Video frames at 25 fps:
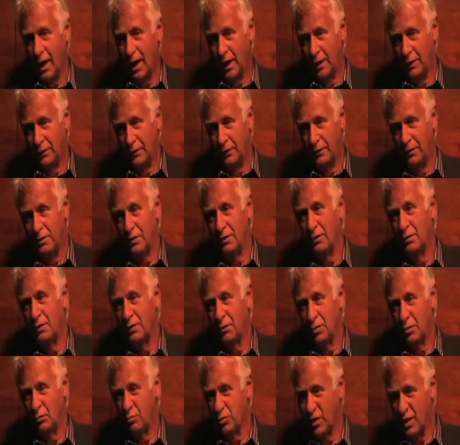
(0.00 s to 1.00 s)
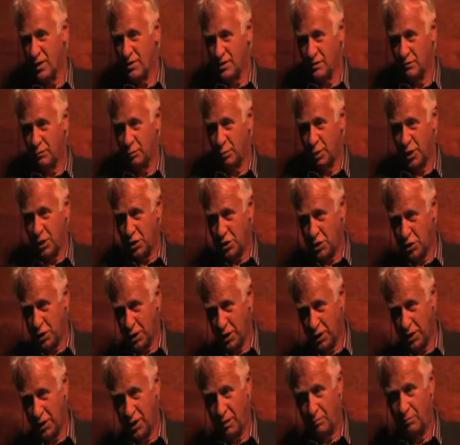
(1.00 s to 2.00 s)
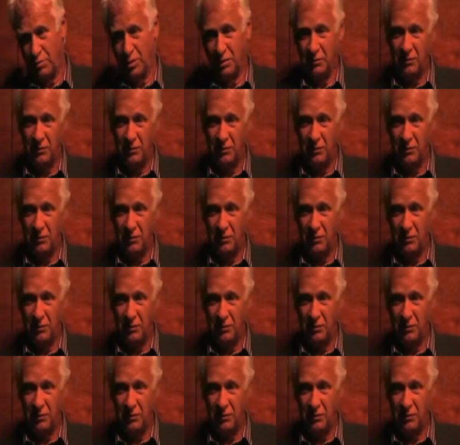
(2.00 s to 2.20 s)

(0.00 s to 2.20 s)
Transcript: and the price of wheat shot up